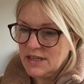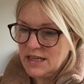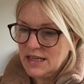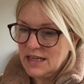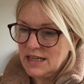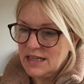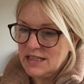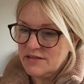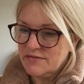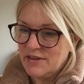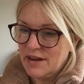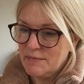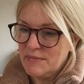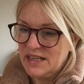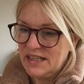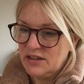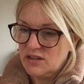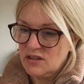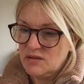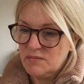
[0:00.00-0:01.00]
His family
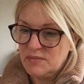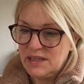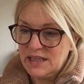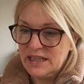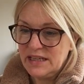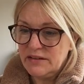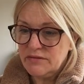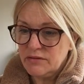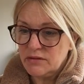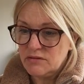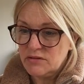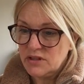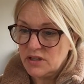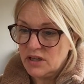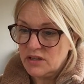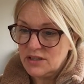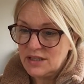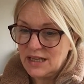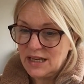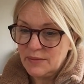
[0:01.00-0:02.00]
couldn't believe what was going
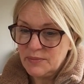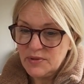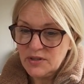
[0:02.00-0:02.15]
to happen